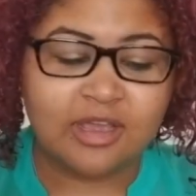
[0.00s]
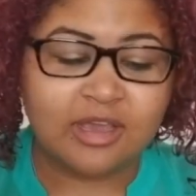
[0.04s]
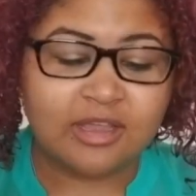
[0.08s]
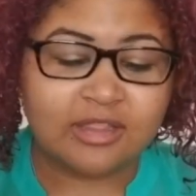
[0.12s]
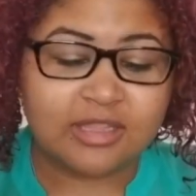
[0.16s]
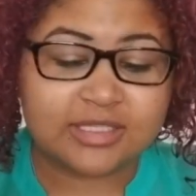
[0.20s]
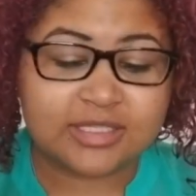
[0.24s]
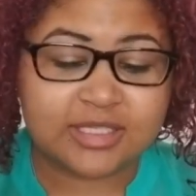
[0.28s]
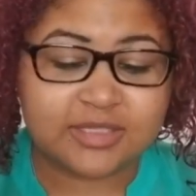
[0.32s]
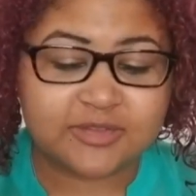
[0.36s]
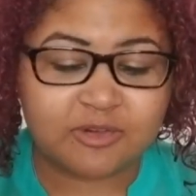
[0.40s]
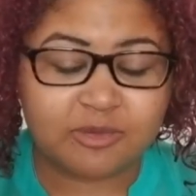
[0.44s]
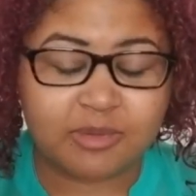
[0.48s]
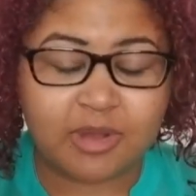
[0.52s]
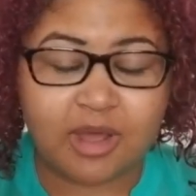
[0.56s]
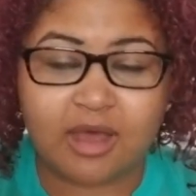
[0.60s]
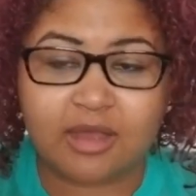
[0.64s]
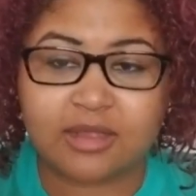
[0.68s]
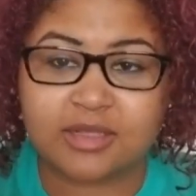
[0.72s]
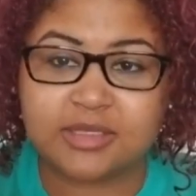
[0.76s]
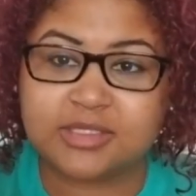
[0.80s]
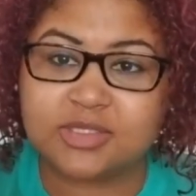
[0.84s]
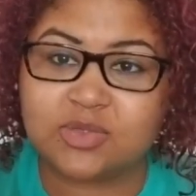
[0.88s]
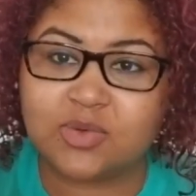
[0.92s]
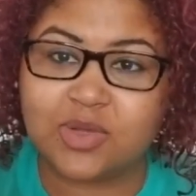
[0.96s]
This is from
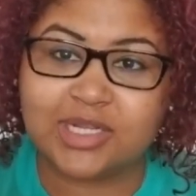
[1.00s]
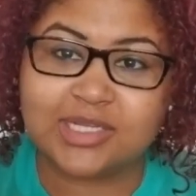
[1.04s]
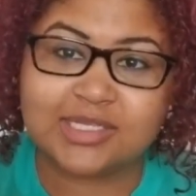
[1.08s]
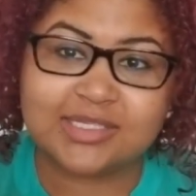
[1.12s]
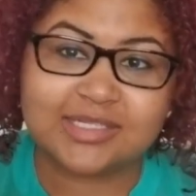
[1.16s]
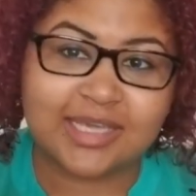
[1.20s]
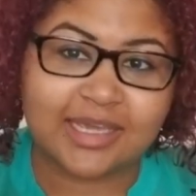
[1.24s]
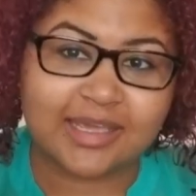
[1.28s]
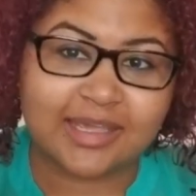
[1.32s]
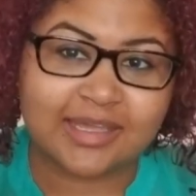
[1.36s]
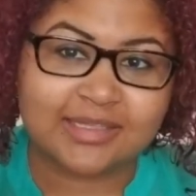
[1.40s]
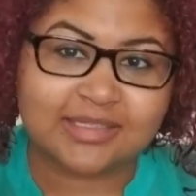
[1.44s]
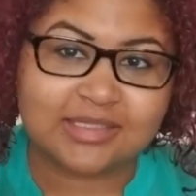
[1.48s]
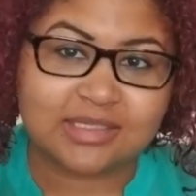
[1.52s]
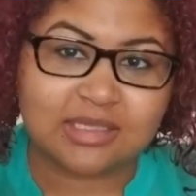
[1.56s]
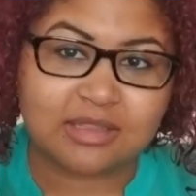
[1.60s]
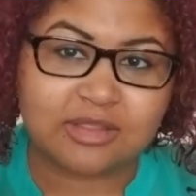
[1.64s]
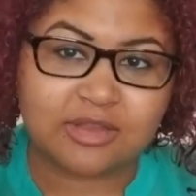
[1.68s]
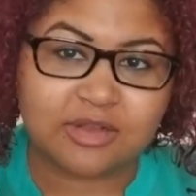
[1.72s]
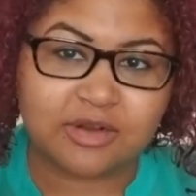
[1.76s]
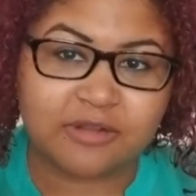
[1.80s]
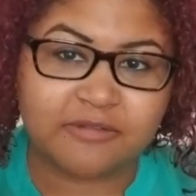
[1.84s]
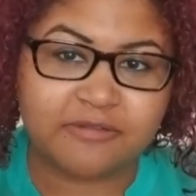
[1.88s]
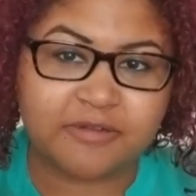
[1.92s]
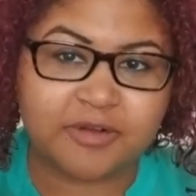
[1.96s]
August 22nd to
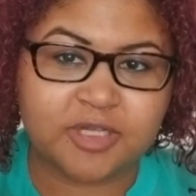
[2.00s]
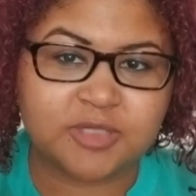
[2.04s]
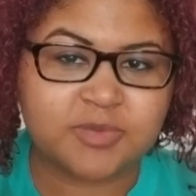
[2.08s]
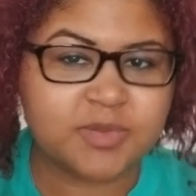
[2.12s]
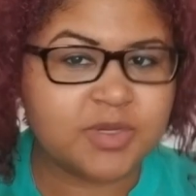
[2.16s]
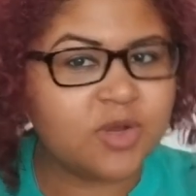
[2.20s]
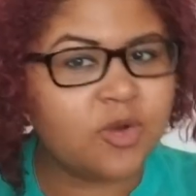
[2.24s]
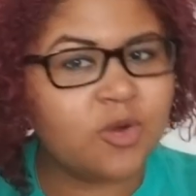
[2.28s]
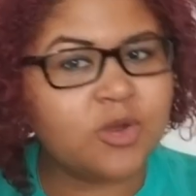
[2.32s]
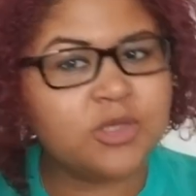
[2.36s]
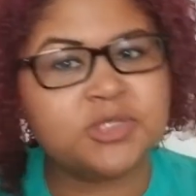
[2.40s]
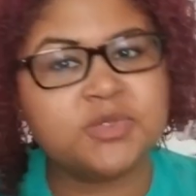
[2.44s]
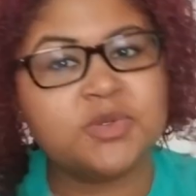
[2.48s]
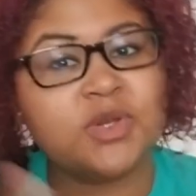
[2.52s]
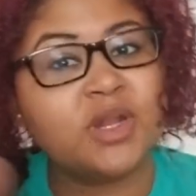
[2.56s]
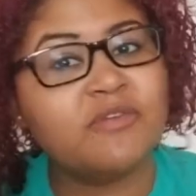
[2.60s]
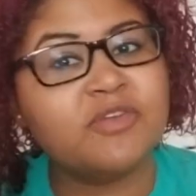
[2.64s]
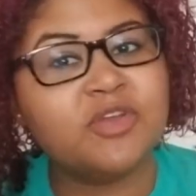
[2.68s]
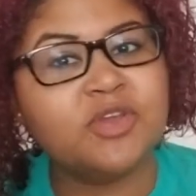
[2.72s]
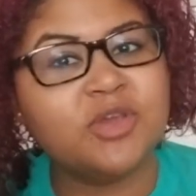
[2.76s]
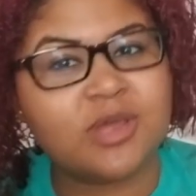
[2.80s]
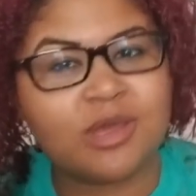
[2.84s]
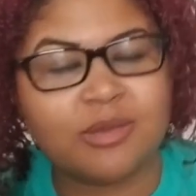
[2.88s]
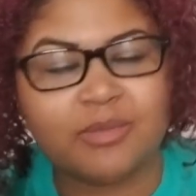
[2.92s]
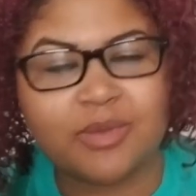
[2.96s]
the 31st, but of course whenever
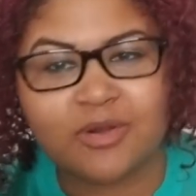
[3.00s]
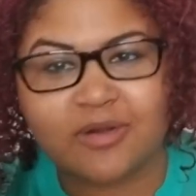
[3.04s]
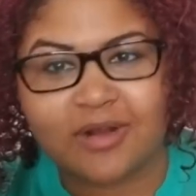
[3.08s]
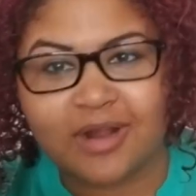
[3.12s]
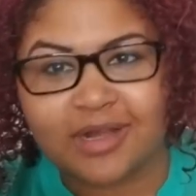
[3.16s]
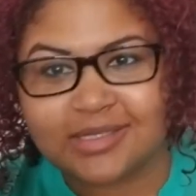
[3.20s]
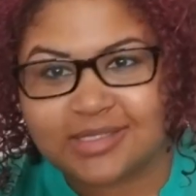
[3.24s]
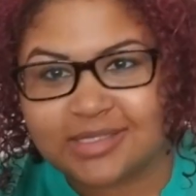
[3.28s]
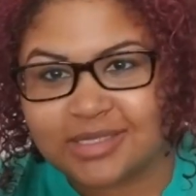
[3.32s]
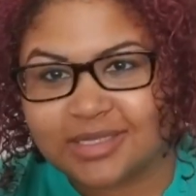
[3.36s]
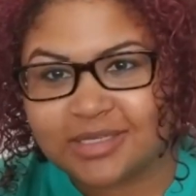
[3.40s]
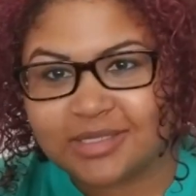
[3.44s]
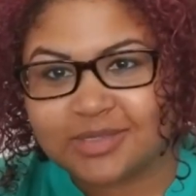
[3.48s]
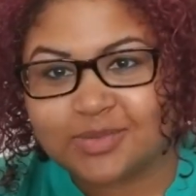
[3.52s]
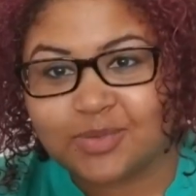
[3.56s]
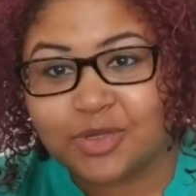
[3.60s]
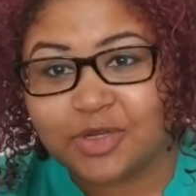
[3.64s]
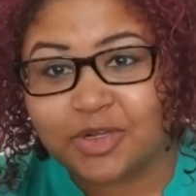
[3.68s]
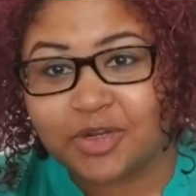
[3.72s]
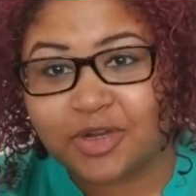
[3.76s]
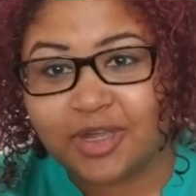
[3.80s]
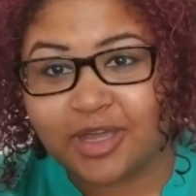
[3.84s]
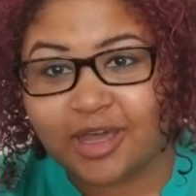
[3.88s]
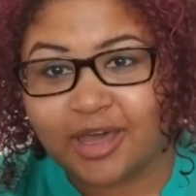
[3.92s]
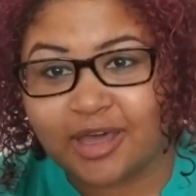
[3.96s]
you come across it is when
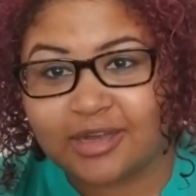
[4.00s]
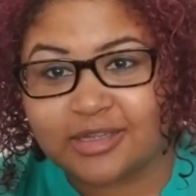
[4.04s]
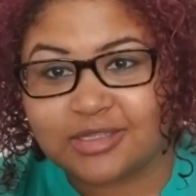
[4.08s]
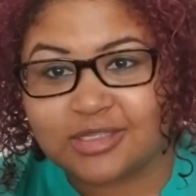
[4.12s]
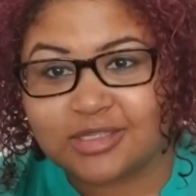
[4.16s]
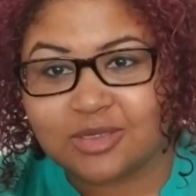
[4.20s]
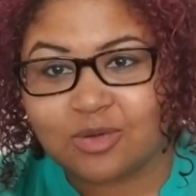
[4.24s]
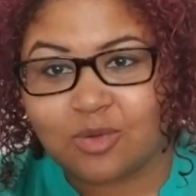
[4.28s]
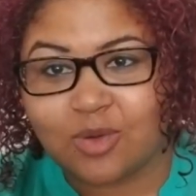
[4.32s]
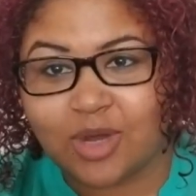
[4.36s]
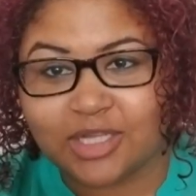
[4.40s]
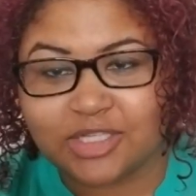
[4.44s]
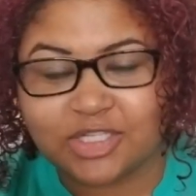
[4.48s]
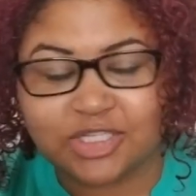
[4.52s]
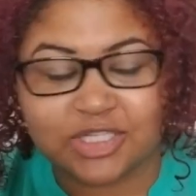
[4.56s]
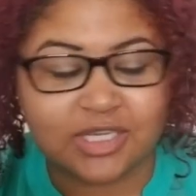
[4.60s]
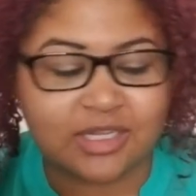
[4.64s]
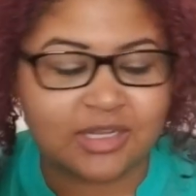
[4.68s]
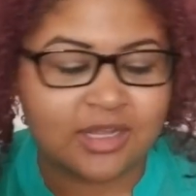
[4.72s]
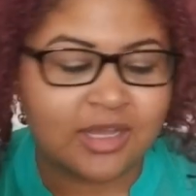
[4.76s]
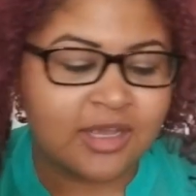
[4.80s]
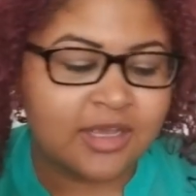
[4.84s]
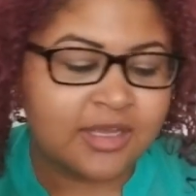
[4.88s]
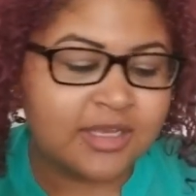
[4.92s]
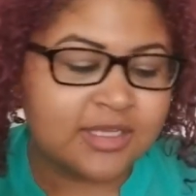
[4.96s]
you're guided to watch it.